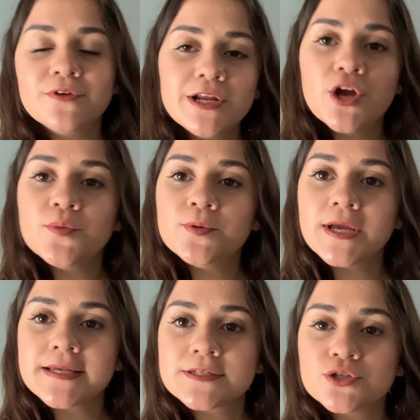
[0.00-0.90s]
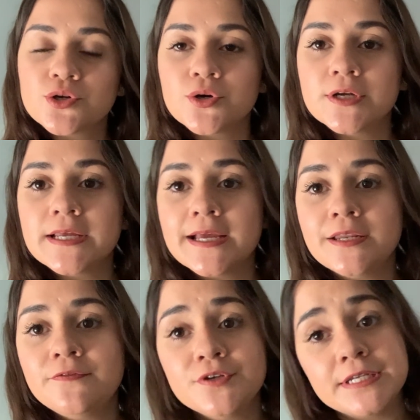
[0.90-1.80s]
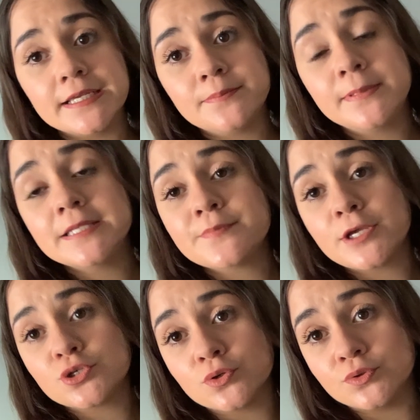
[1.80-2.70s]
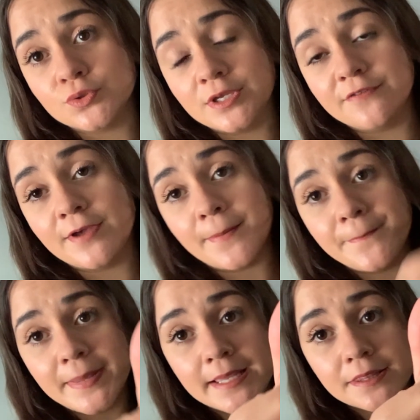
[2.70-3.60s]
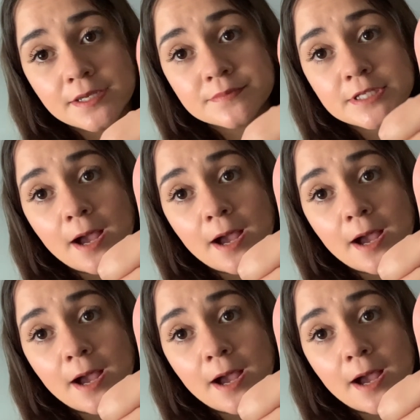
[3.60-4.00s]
I really hope you guys enjoyed and if you did please make sure to give it a big thumbs